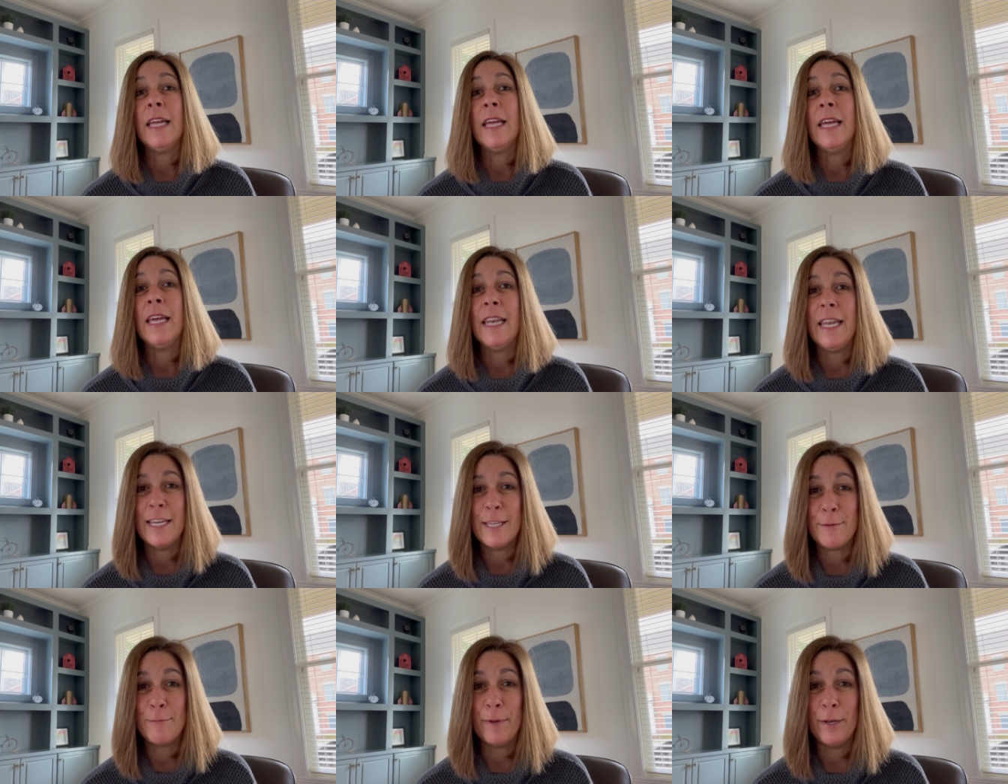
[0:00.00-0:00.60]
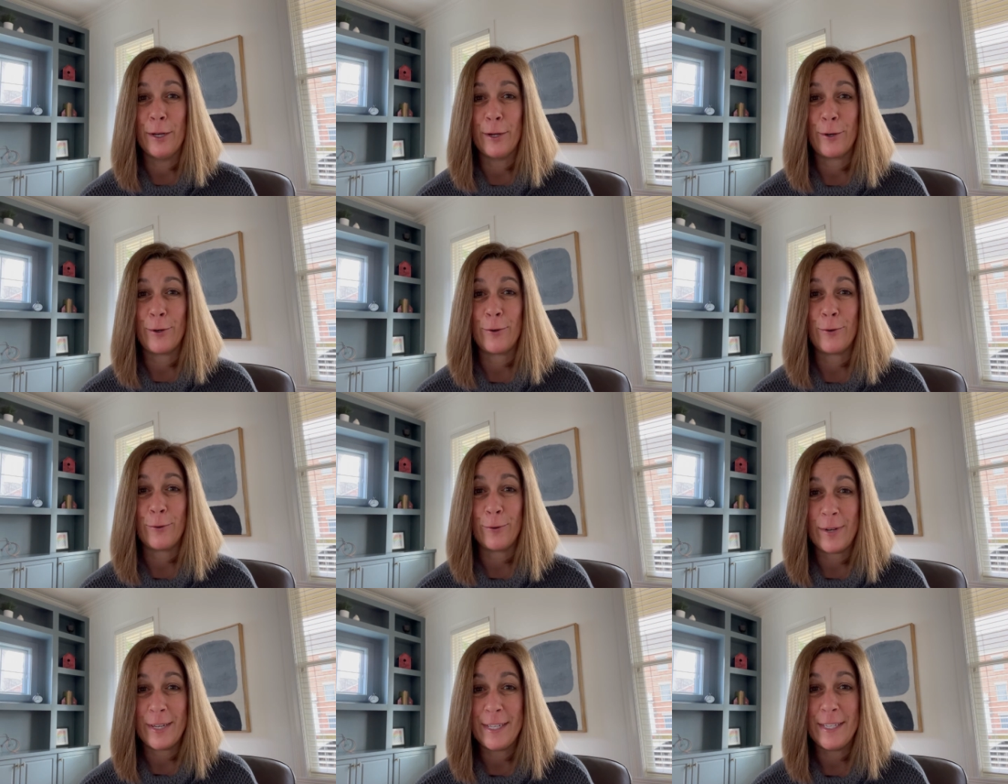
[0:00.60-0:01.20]
it has been a
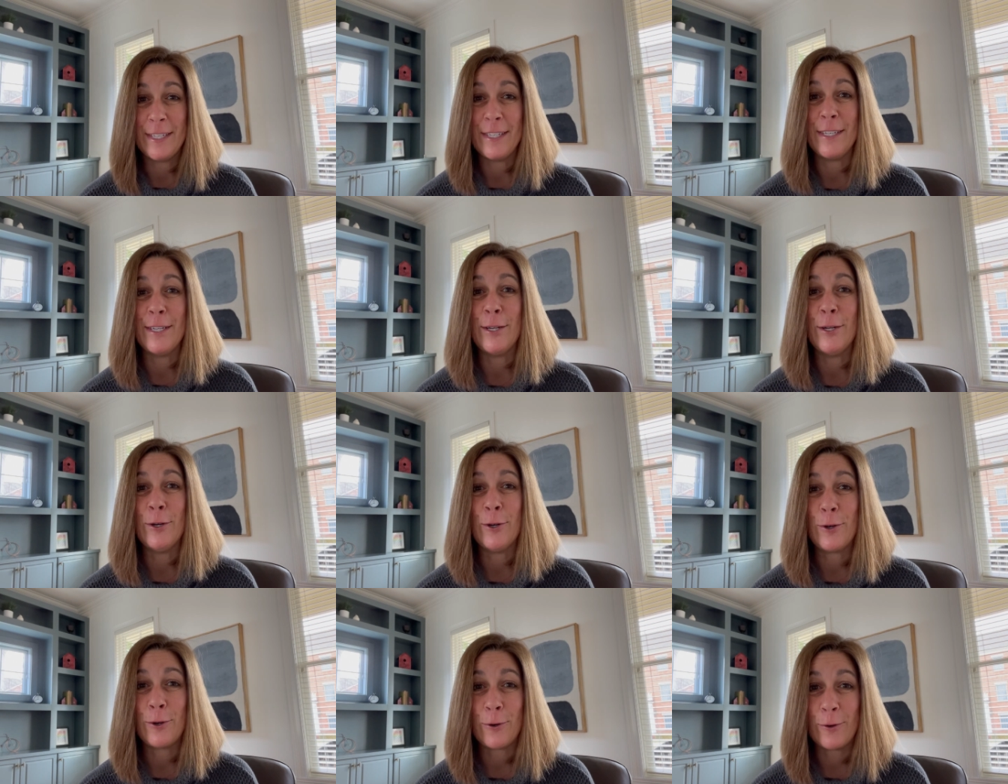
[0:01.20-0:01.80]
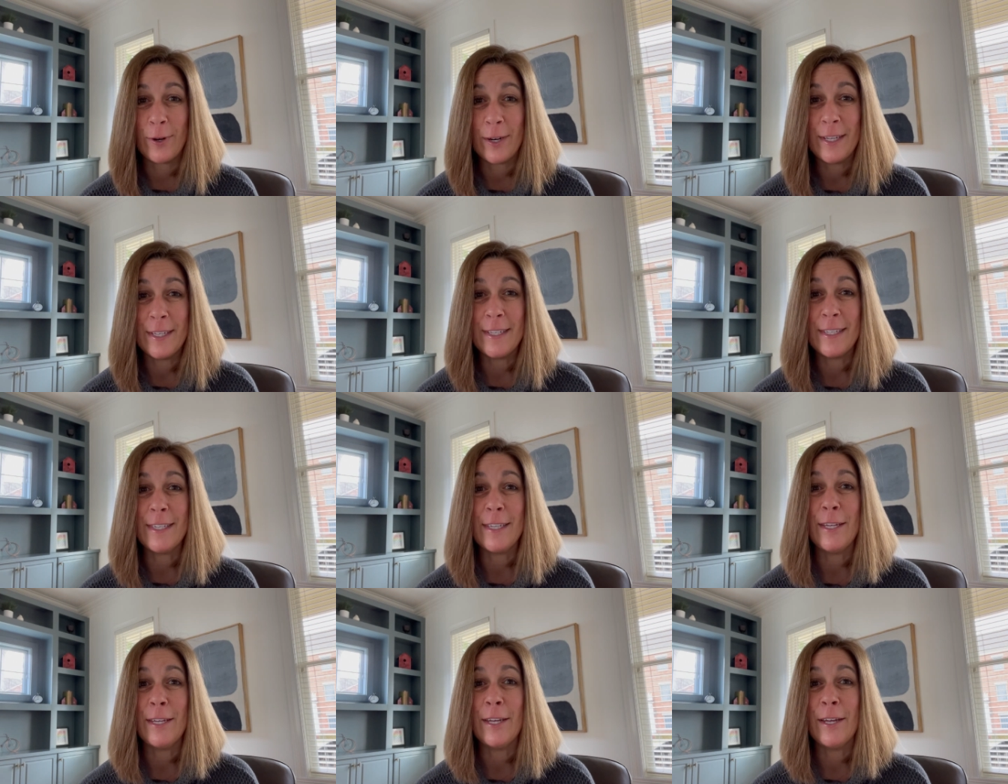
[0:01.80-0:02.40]
crazy,
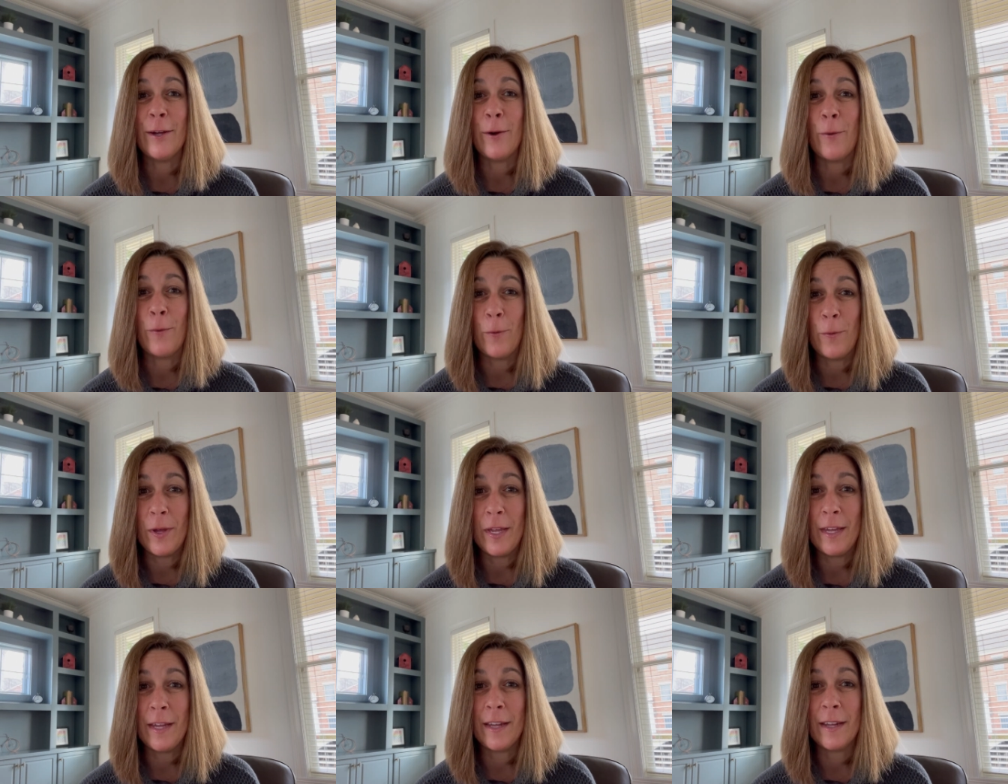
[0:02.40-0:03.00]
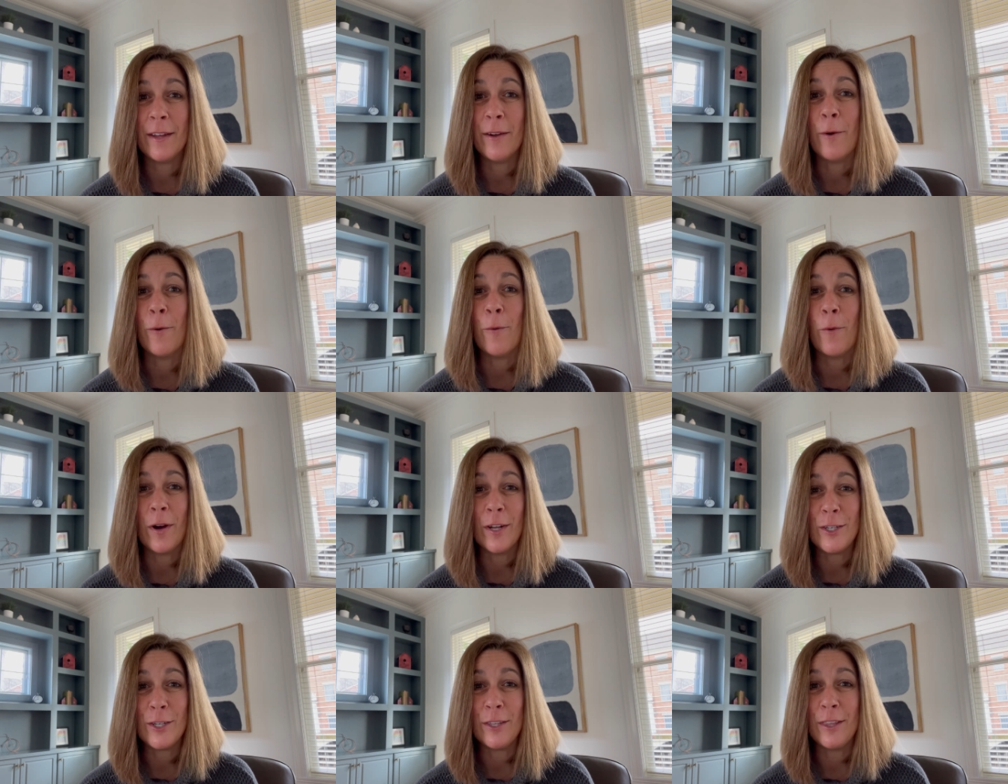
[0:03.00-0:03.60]
crazy week.
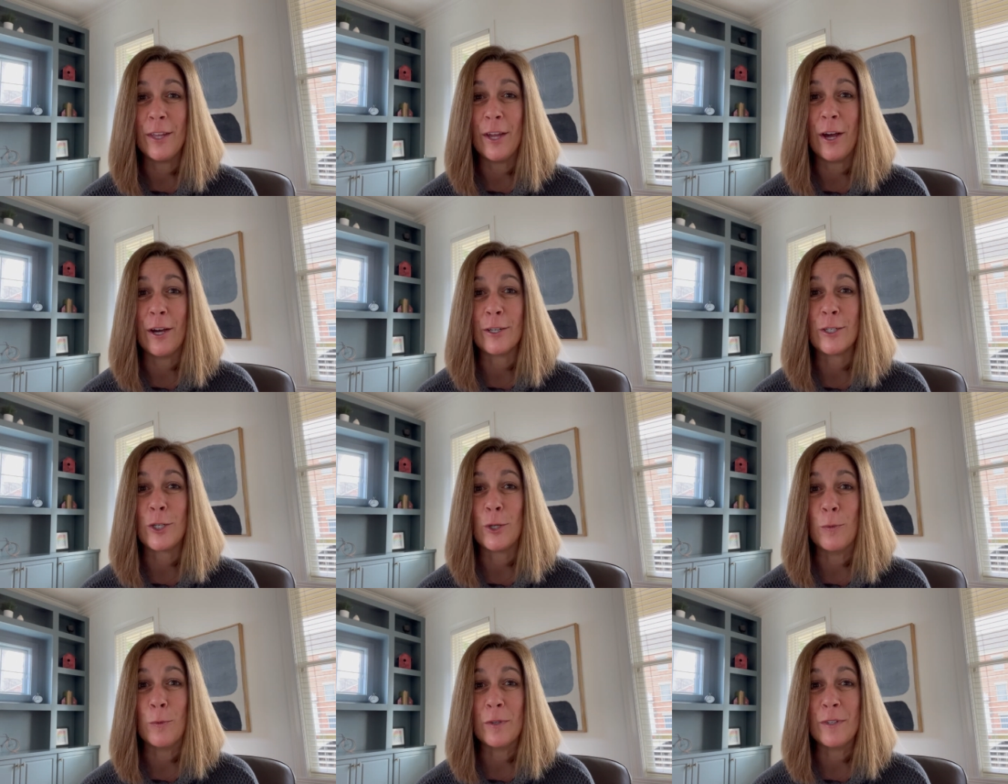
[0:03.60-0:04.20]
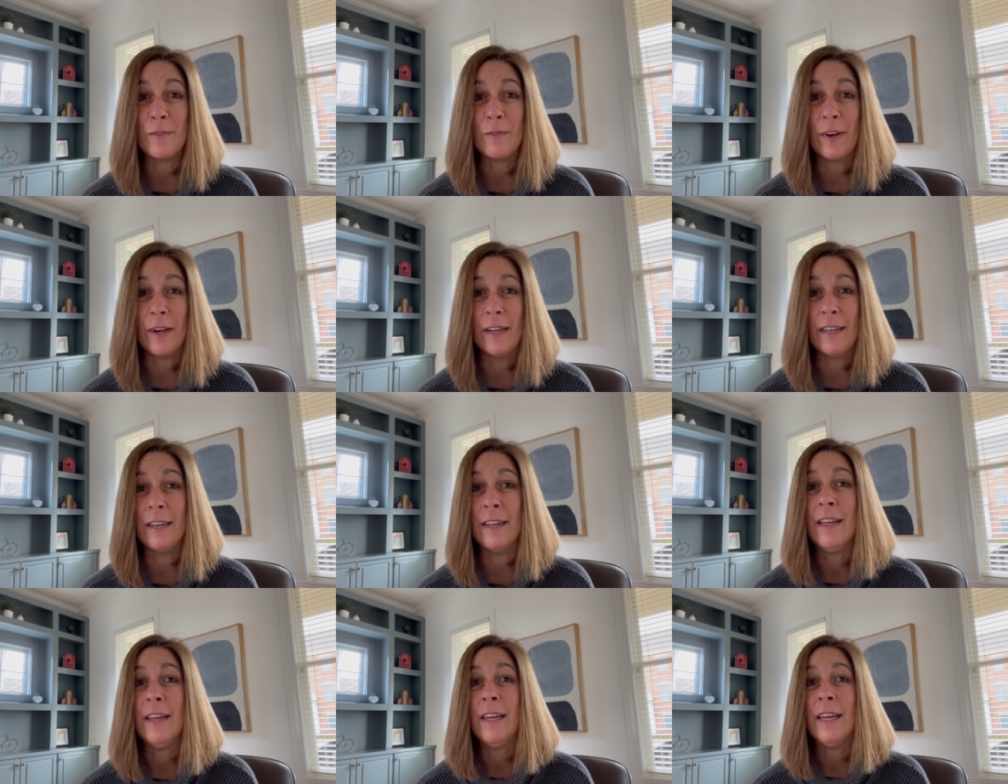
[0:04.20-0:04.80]
Watching the auction was
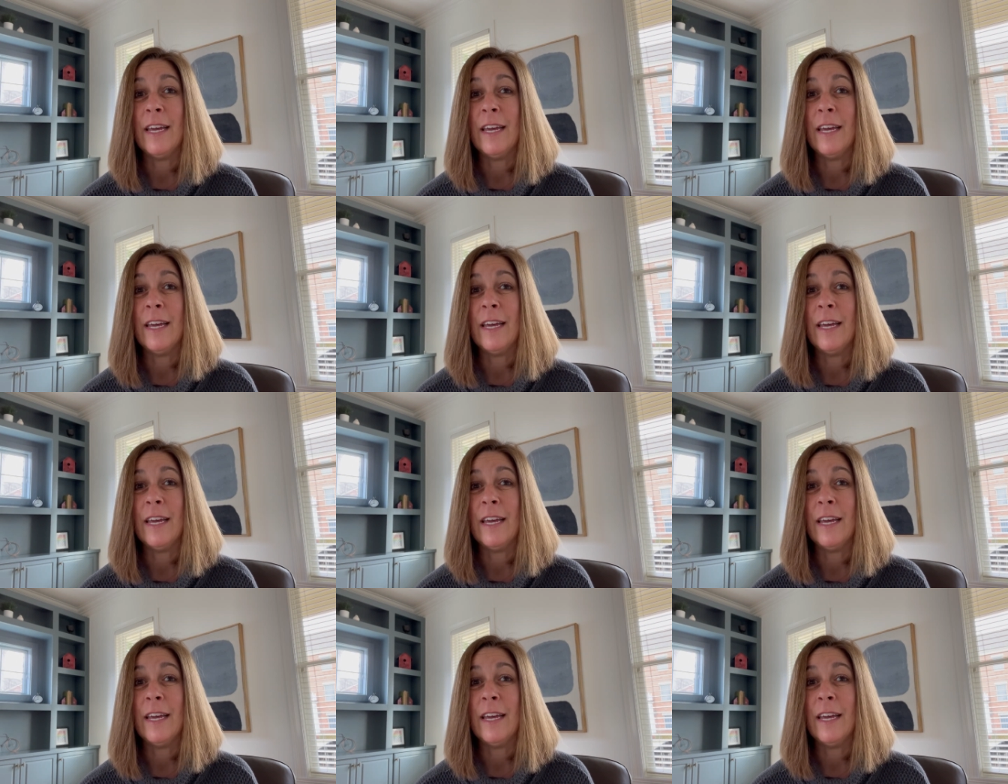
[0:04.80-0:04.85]
fun.